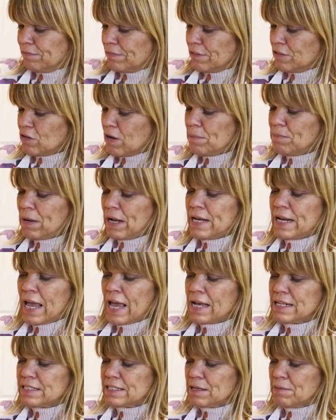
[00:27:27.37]
So I might
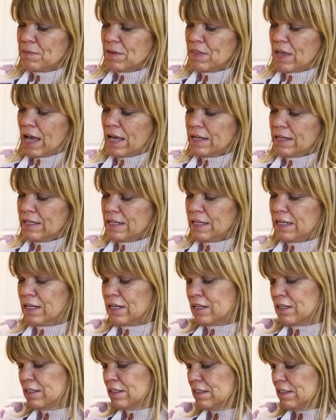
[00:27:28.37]
add some of that in
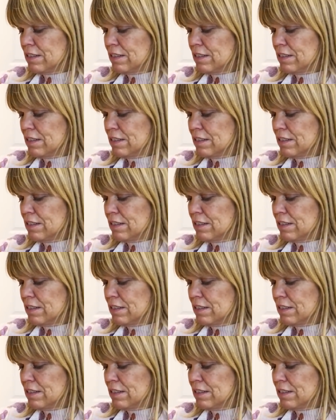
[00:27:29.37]
here.